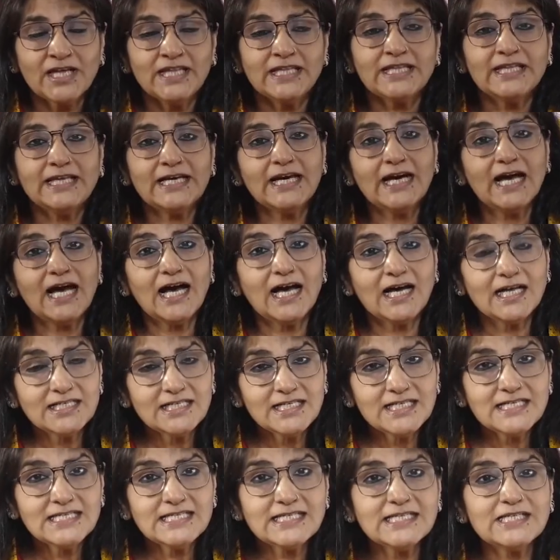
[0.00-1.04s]
There are
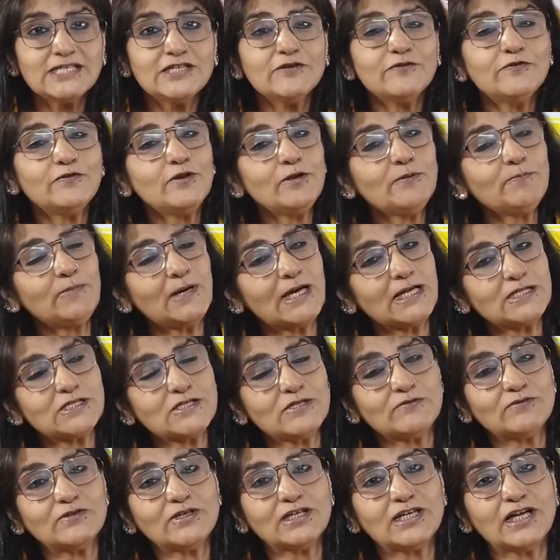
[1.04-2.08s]
artists in different
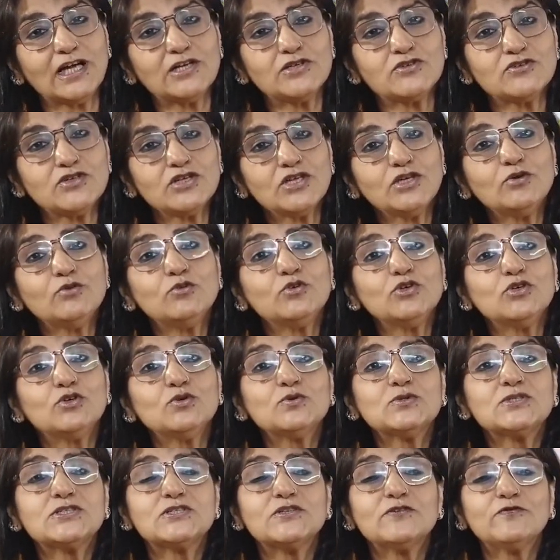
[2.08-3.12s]
parts of the country who
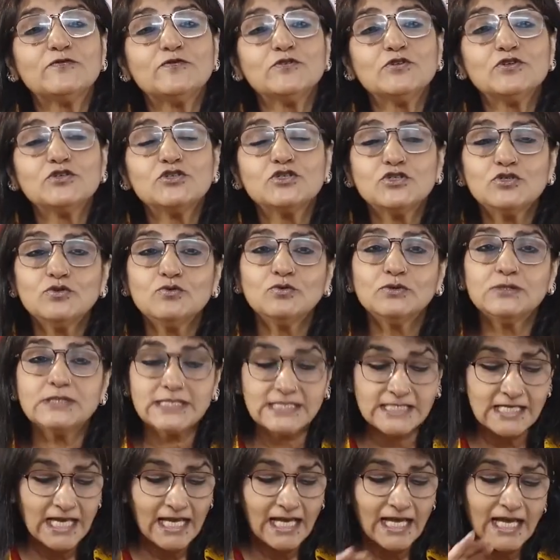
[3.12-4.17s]
use different
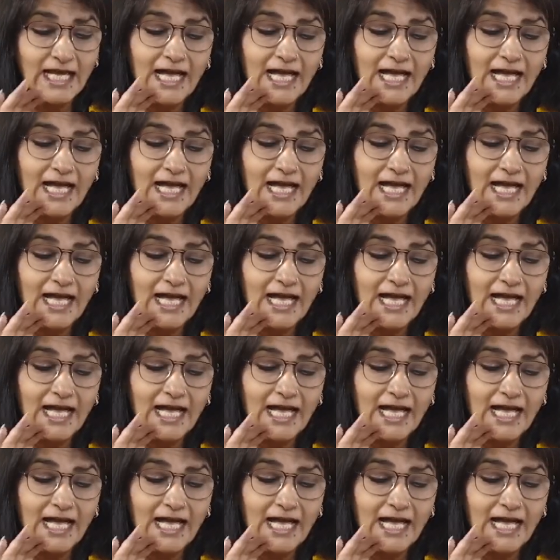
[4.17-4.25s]
tools.